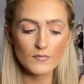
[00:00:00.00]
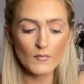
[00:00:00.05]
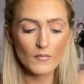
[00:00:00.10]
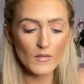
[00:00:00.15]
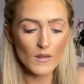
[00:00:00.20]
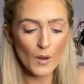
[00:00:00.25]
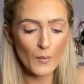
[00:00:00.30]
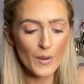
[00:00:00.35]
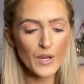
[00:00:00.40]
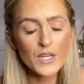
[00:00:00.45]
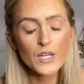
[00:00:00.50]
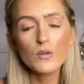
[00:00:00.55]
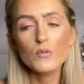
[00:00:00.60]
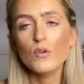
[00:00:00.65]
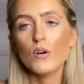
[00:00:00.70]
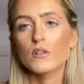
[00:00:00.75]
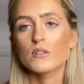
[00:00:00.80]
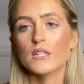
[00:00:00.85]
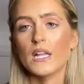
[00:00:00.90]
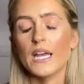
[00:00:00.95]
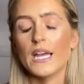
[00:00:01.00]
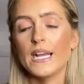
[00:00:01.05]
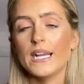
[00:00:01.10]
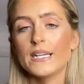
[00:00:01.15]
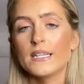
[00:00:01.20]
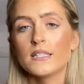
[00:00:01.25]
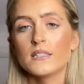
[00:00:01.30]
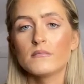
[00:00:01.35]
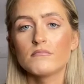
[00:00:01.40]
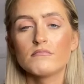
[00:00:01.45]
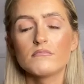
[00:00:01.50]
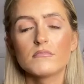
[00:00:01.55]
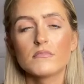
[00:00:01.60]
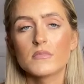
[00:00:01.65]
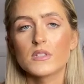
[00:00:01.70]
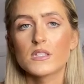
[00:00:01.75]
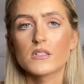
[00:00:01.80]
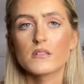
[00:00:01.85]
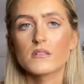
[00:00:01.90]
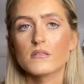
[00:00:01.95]
when you go online,
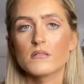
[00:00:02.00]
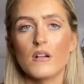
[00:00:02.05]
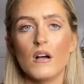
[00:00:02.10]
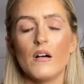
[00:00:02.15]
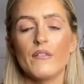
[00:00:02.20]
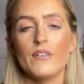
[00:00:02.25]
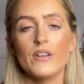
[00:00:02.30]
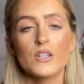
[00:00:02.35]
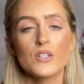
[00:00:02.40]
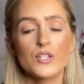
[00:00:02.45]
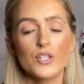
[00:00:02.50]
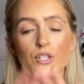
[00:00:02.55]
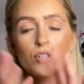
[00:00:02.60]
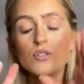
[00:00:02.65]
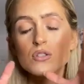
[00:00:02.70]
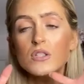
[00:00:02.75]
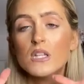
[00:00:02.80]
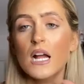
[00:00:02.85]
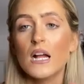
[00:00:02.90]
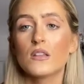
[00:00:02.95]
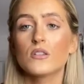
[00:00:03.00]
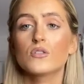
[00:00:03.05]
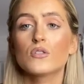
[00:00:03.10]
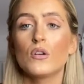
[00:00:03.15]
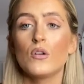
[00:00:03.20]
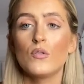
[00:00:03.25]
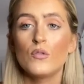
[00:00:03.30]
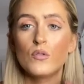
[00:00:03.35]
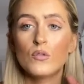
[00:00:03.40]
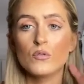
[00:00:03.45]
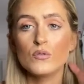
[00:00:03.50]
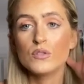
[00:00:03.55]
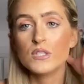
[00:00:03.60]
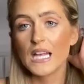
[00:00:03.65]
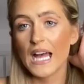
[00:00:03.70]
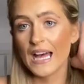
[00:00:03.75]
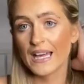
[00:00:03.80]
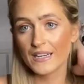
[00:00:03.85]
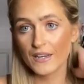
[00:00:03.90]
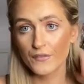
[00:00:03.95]
it's obvious, you just answer all those,
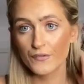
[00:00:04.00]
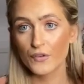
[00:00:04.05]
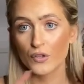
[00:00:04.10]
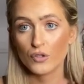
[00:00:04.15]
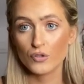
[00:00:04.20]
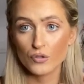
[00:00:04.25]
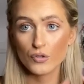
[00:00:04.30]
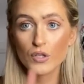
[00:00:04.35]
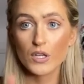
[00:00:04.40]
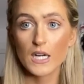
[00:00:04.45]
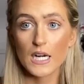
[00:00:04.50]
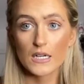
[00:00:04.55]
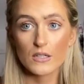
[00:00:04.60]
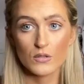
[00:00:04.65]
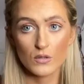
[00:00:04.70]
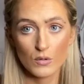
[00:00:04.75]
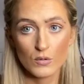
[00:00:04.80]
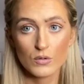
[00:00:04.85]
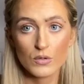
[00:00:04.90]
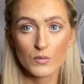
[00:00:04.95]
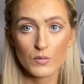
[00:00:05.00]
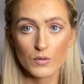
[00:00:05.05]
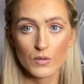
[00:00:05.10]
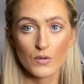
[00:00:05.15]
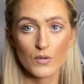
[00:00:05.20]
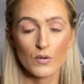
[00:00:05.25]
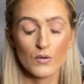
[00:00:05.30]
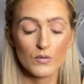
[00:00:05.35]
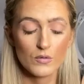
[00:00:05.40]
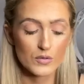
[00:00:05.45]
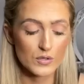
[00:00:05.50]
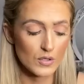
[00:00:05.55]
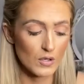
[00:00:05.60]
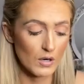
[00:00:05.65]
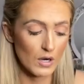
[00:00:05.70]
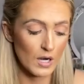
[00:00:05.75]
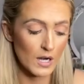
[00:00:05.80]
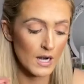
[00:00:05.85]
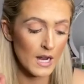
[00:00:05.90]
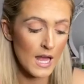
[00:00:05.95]
and if you do click no to one of those,
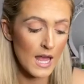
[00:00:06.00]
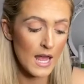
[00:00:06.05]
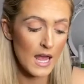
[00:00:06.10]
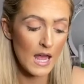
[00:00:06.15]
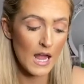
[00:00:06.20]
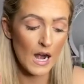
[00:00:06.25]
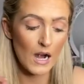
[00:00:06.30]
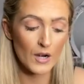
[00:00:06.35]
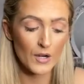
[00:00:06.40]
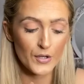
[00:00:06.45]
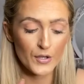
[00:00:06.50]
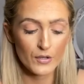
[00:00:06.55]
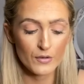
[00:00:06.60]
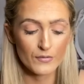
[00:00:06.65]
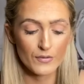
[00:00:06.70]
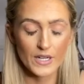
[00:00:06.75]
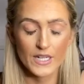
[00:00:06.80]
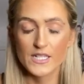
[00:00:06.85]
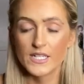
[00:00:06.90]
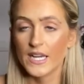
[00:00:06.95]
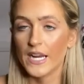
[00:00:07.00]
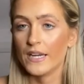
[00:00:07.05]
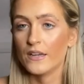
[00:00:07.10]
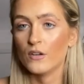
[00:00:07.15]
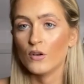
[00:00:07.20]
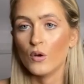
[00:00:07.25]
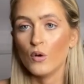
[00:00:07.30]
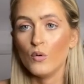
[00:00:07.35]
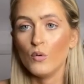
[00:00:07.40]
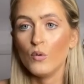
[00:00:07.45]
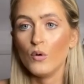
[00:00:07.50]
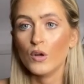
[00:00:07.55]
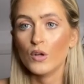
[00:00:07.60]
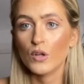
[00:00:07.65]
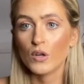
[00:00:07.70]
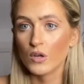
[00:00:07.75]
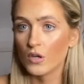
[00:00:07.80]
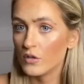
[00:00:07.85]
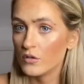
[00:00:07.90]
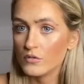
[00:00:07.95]
or are you over 18, no,
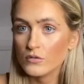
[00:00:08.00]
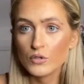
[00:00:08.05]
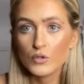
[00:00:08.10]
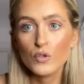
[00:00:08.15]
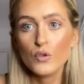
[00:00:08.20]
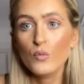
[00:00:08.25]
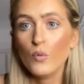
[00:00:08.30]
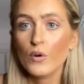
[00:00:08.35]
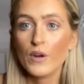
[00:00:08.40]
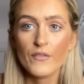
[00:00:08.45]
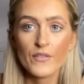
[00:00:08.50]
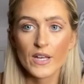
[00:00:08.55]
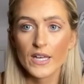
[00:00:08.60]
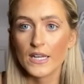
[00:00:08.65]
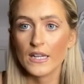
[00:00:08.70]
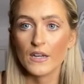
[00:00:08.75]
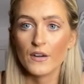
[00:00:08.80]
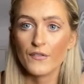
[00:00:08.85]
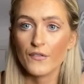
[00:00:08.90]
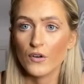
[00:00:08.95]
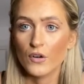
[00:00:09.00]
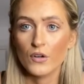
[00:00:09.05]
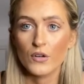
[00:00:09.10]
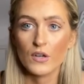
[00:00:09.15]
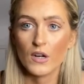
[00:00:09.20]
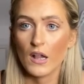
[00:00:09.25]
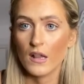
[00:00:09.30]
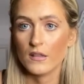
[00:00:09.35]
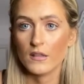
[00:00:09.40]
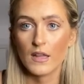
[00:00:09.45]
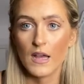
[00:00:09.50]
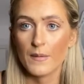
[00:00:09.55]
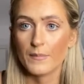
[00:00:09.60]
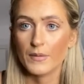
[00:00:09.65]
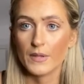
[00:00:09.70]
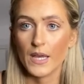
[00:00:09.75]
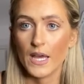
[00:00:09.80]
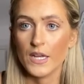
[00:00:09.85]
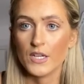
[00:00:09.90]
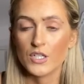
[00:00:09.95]
well, you won't even get any further in the
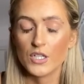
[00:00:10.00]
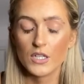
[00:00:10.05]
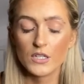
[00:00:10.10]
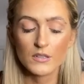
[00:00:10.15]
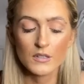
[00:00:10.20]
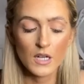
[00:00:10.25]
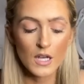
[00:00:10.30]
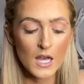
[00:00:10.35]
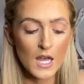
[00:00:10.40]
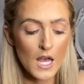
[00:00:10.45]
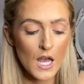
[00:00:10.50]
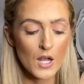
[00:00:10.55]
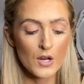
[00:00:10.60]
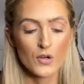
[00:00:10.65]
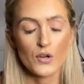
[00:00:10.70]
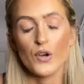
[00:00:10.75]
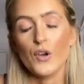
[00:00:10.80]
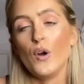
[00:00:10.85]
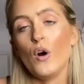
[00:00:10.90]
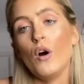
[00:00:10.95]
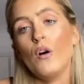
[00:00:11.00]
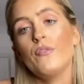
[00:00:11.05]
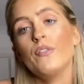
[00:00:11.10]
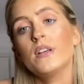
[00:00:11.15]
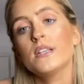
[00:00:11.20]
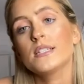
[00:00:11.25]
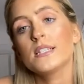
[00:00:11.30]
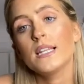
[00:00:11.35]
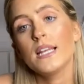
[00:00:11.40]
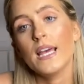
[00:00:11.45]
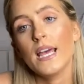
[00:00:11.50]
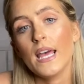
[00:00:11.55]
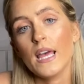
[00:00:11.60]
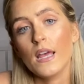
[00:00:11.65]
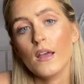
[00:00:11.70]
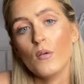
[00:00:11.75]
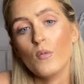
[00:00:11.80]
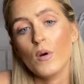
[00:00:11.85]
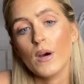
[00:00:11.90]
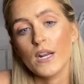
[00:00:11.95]
application. Now, obviously,
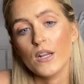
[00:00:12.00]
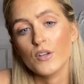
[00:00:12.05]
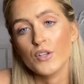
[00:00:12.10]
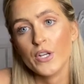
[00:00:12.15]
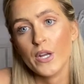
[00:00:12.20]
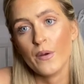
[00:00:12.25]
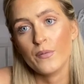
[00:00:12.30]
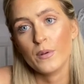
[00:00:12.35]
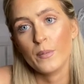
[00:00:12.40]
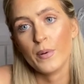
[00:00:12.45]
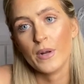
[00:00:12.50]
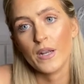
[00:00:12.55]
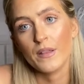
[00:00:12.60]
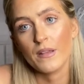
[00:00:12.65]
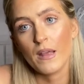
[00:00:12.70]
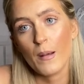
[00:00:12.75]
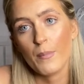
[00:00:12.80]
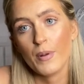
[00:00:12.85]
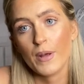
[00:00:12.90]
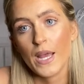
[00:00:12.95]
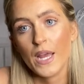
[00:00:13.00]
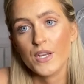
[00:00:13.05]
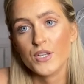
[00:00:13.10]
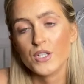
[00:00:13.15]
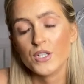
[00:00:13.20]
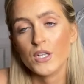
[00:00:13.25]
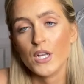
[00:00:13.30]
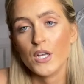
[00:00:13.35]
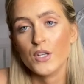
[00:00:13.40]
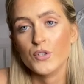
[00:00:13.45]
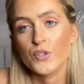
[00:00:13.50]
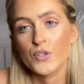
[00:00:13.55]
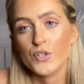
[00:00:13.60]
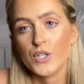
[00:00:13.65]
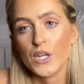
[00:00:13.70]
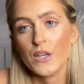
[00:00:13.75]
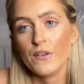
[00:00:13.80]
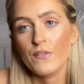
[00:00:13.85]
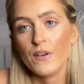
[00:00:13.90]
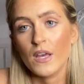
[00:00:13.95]
what else you have to put on the application is your
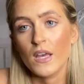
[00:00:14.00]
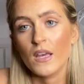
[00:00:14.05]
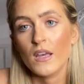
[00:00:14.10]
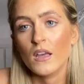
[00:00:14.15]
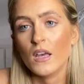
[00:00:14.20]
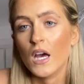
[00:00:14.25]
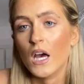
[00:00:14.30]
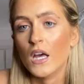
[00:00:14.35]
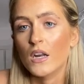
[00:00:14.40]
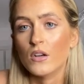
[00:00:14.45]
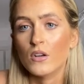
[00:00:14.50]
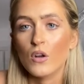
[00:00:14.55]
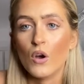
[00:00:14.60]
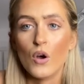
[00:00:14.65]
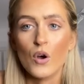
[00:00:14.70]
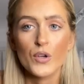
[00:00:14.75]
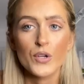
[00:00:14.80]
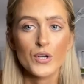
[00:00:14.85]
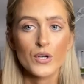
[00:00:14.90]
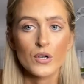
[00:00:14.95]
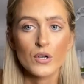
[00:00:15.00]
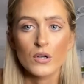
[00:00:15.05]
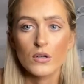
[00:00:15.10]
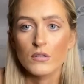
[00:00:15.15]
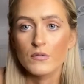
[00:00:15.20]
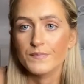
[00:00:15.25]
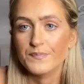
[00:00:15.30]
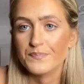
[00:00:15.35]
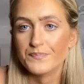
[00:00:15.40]
CV and all your